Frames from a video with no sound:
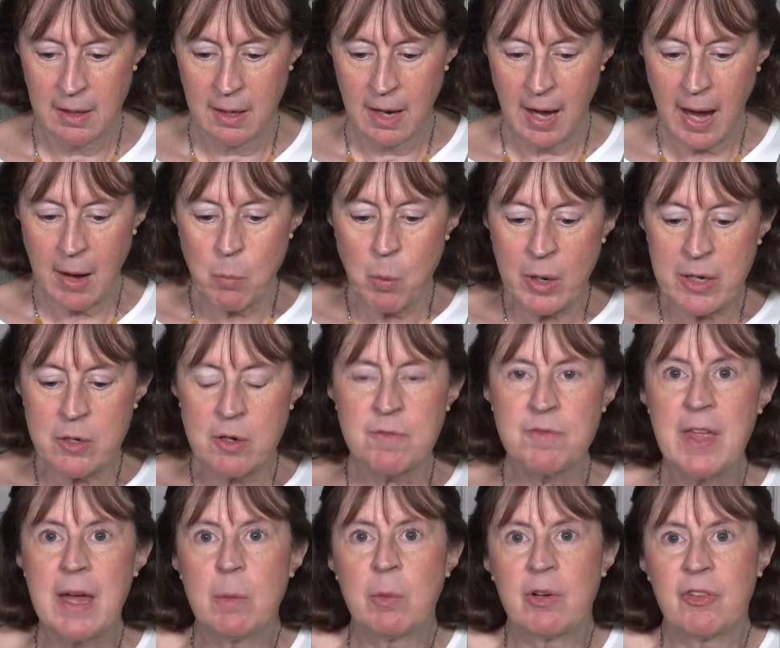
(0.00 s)
I wonder if
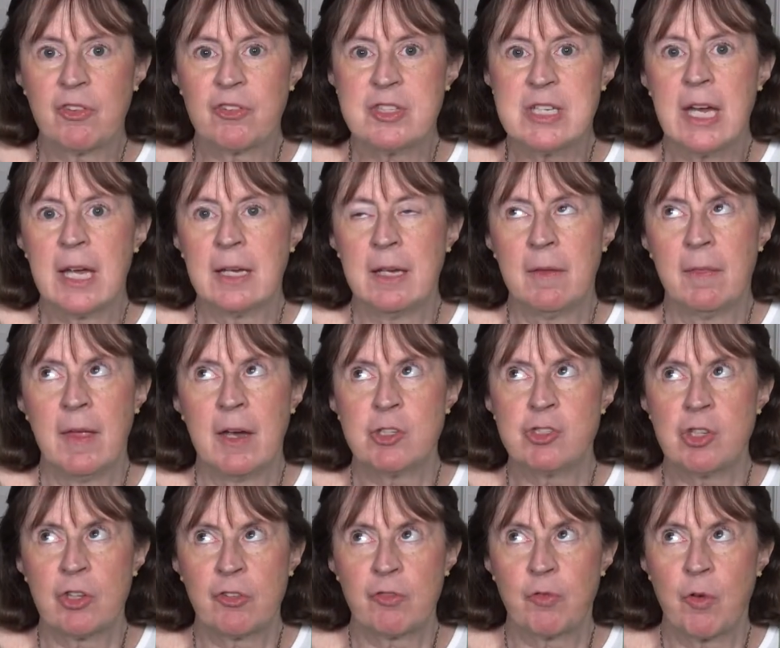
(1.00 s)
they were standing there
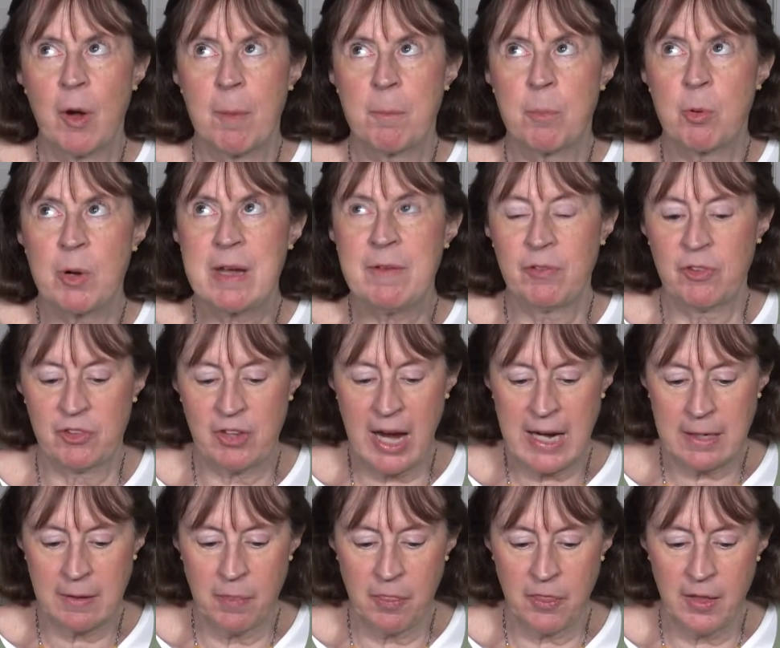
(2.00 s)
just for a brief
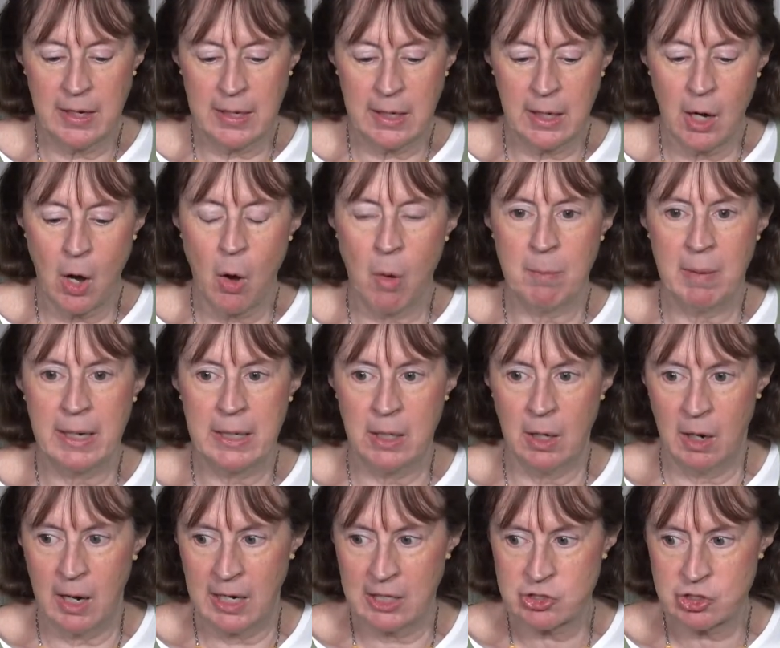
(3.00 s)
second thinking, oh my
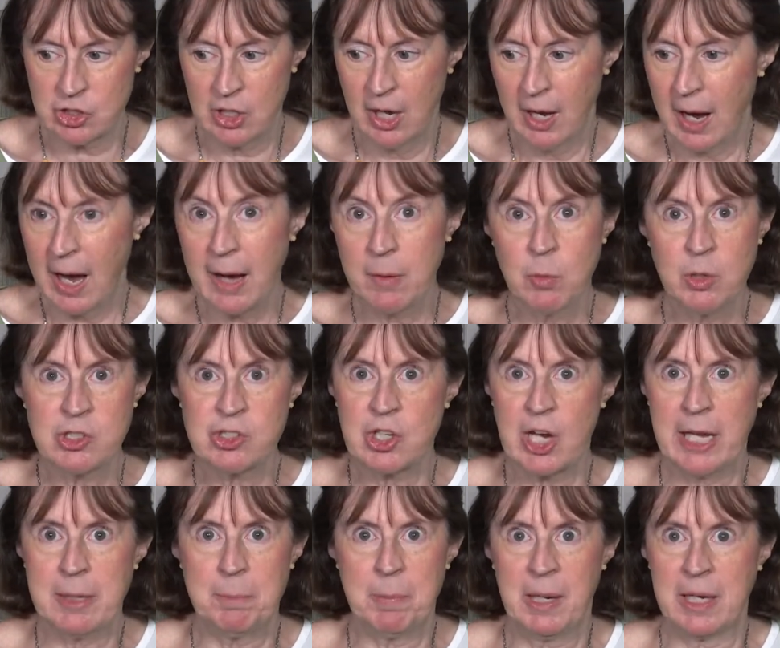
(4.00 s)
gosh, I wish
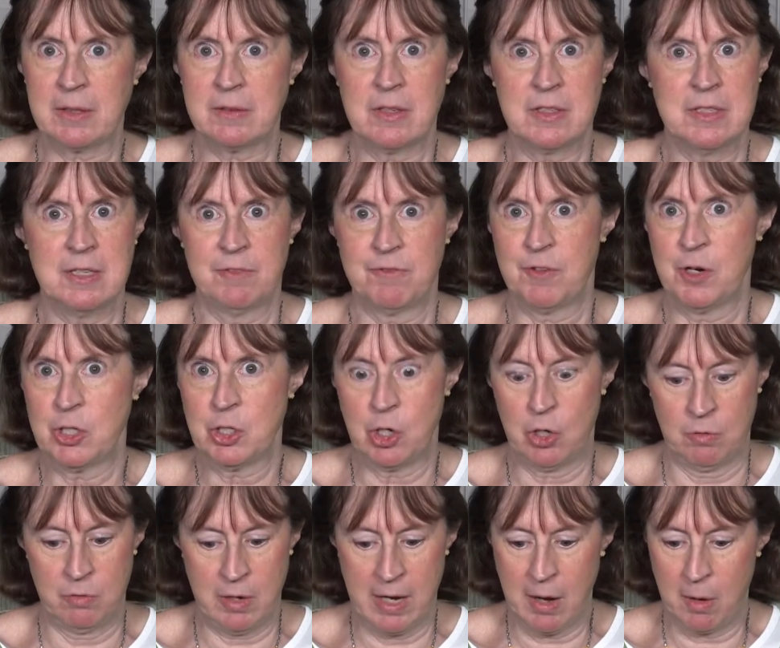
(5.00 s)
I'd picked a different
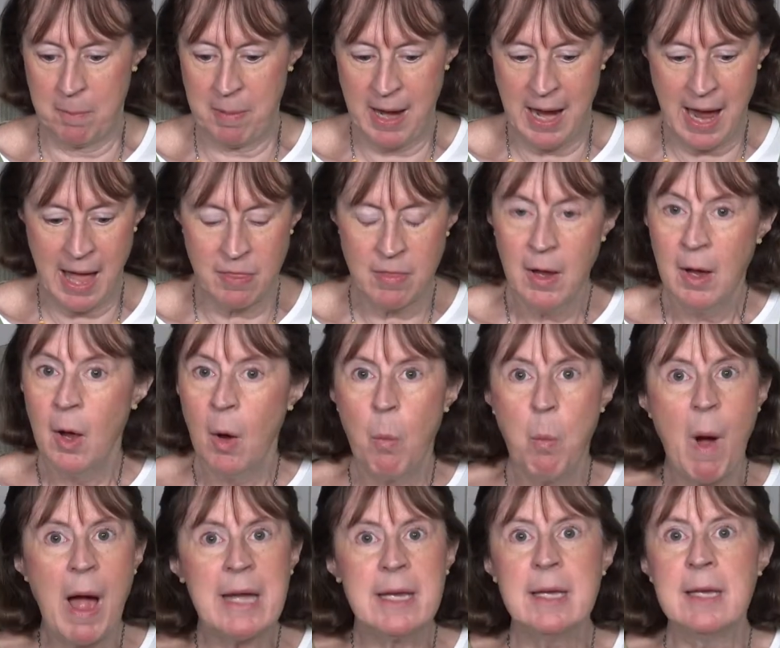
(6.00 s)
career path.
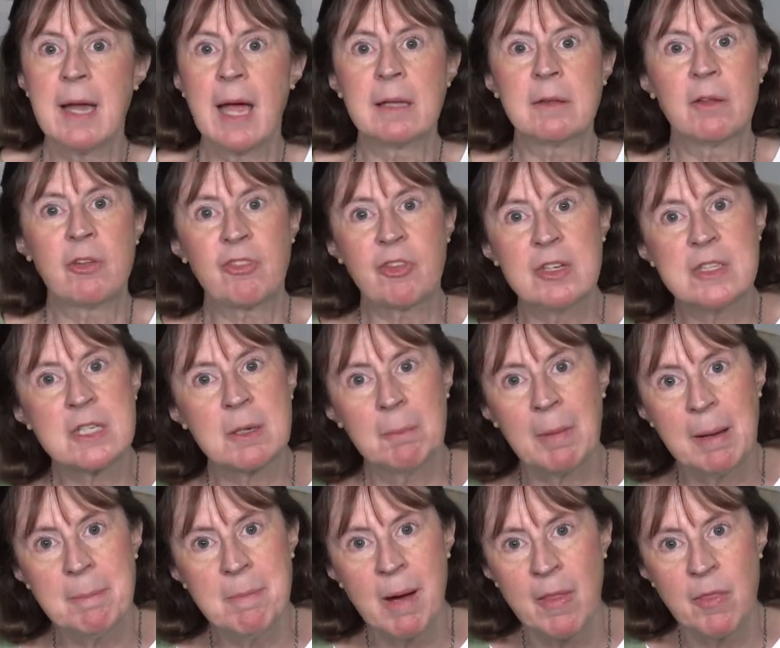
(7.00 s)
Why didn't I listen to
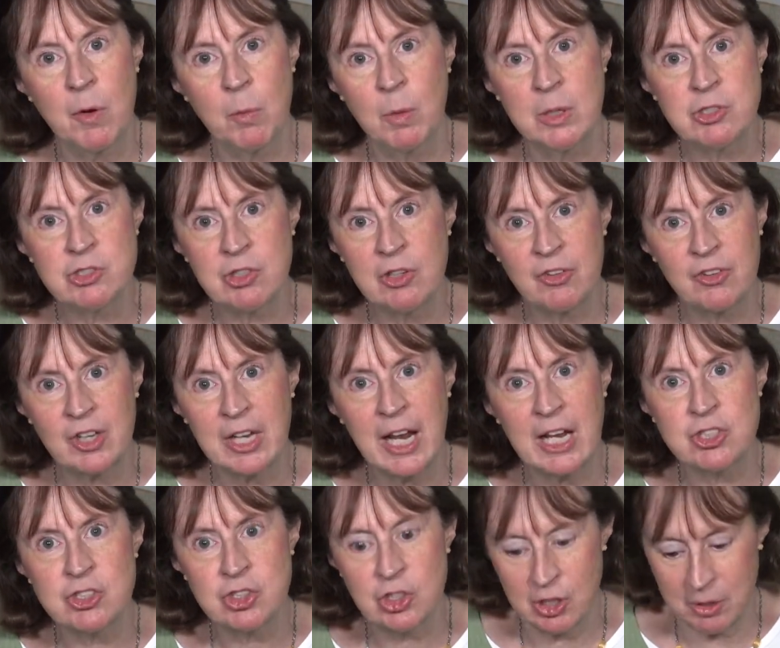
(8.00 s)
my mother when she said I
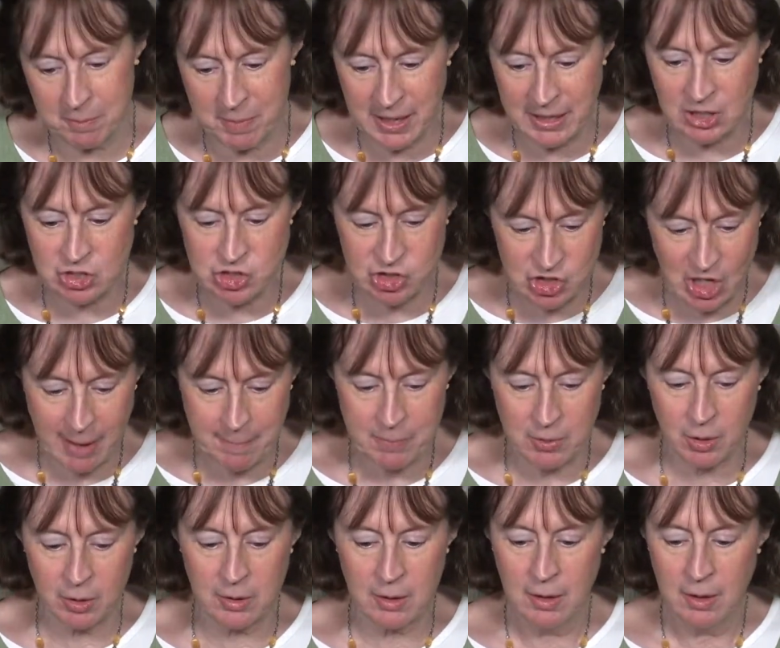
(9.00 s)
should have been a
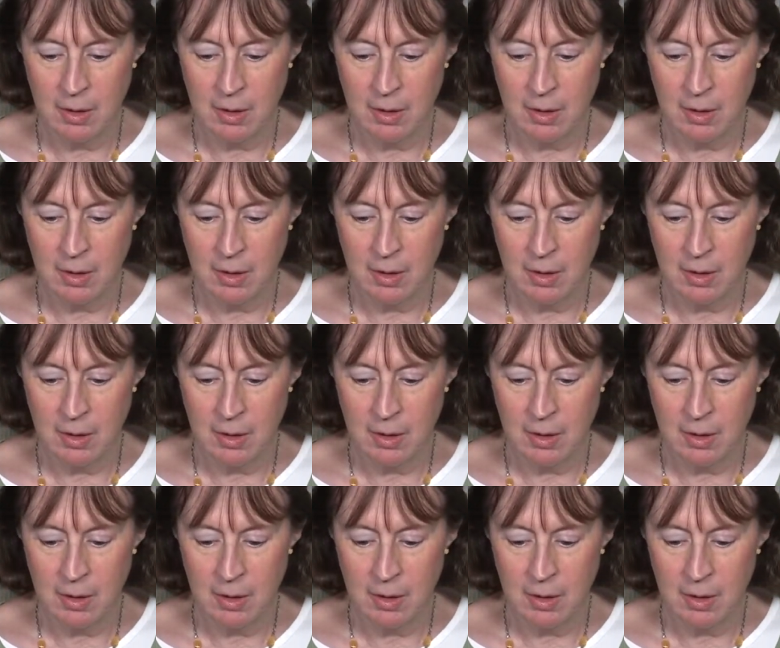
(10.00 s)
shepherd?